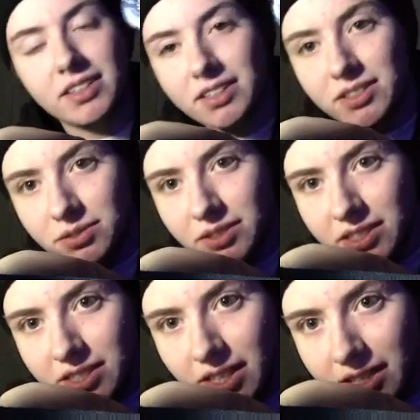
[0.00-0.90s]
And it's really
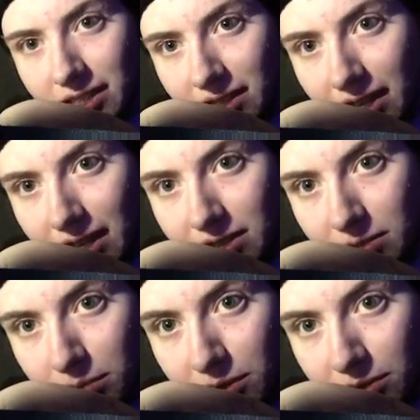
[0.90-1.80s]
shiny, and it has a
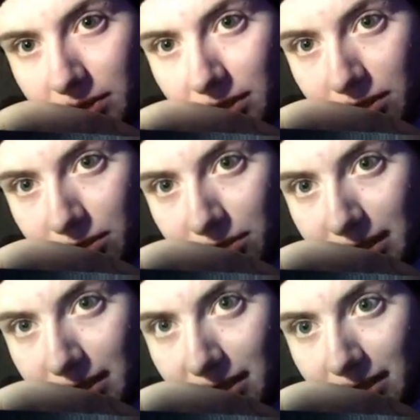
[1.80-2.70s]
moon and a
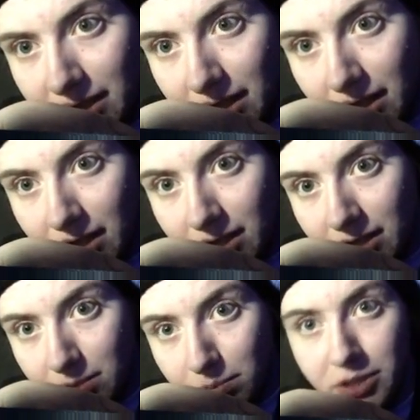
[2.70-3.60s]
tree, and
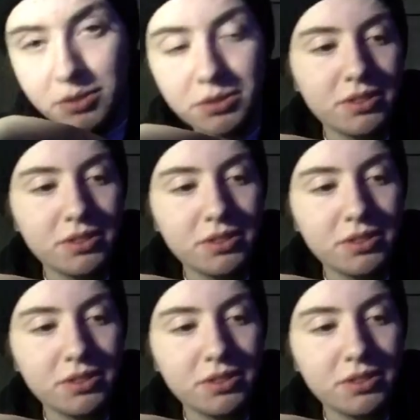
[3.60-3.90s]
it's blue.